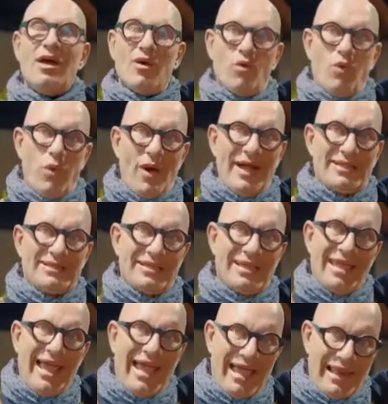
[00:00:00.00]
white
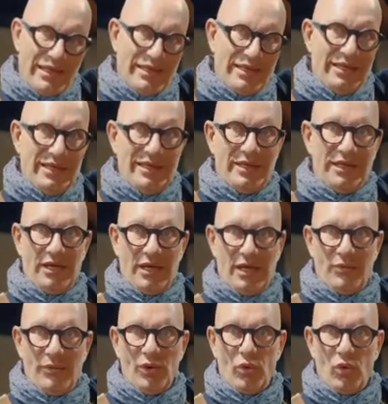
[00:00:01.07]
calla lily
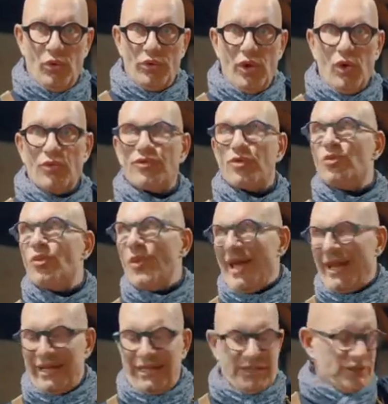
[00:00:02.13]
we all know from
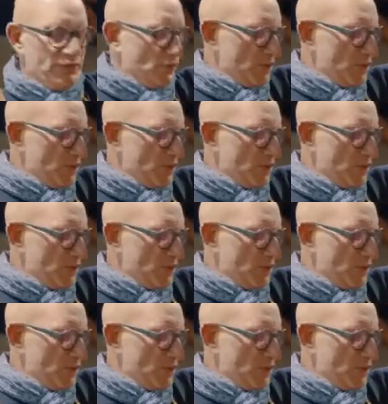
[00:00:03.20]
weddings, for